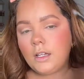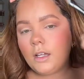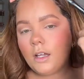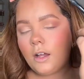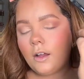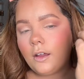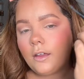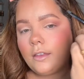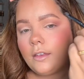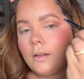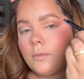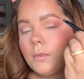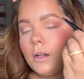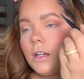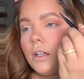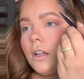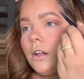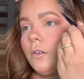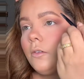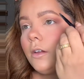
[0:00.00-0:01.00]
Okay, then I'm
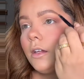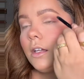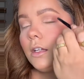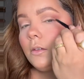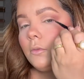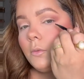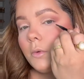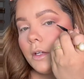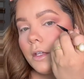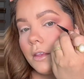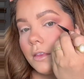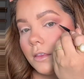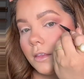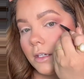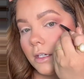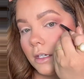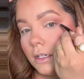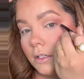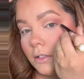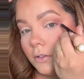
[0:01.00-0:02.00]
going to go in with
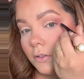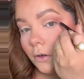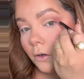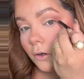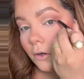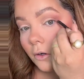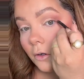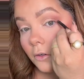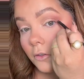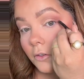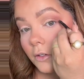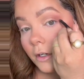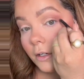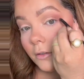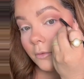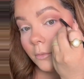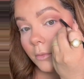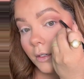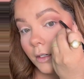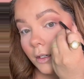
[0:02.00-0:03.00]
the darker shade
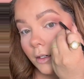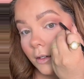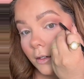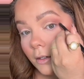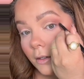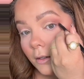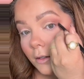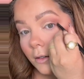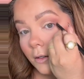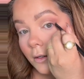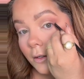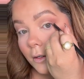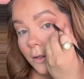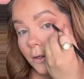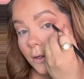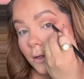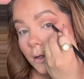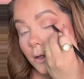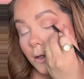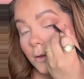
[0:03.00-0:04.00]
of pink.
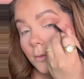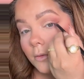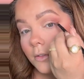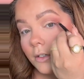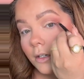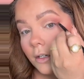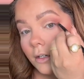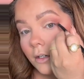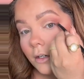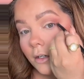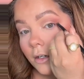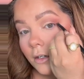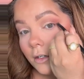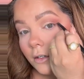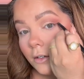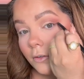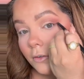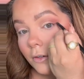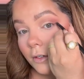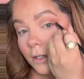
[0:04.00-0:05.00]
I'm just gonna kind
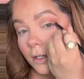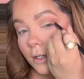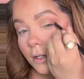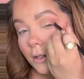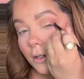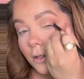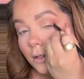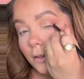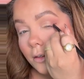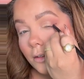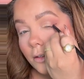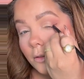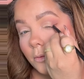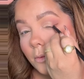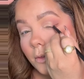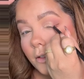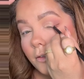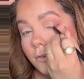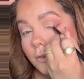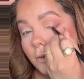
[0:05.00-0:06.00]
of create a little
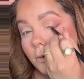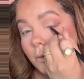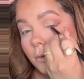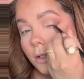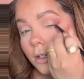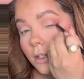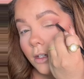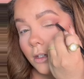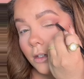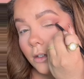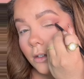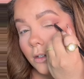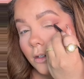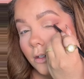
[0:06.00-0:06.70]
bit of a wing.